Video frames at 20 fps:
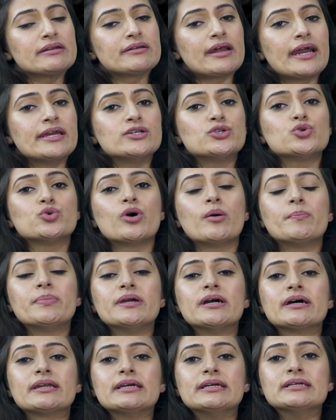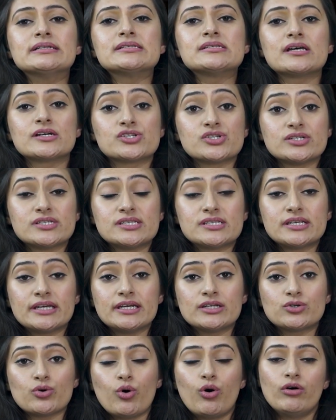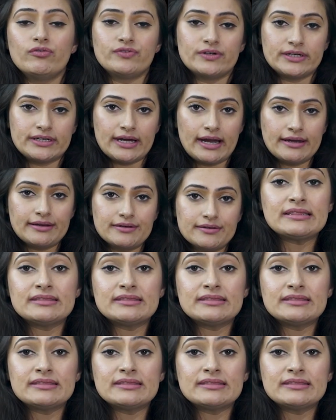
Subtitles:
right to appear in such a state of attire.